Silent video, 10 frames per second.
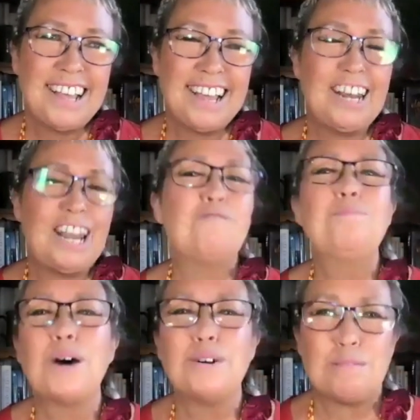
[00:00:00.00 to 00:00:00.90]
love
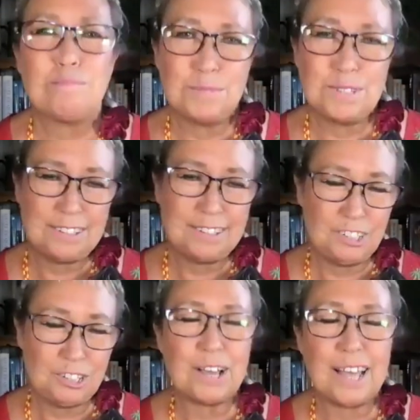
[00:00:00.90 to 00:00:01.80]
poems
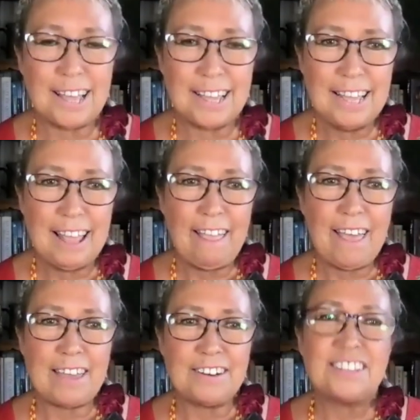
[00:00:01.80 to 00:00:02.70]
to her,
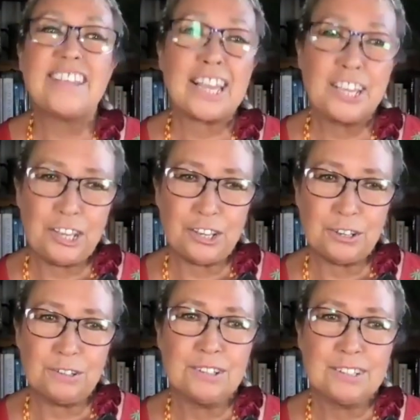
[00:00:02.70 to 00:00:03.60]
and a thank you.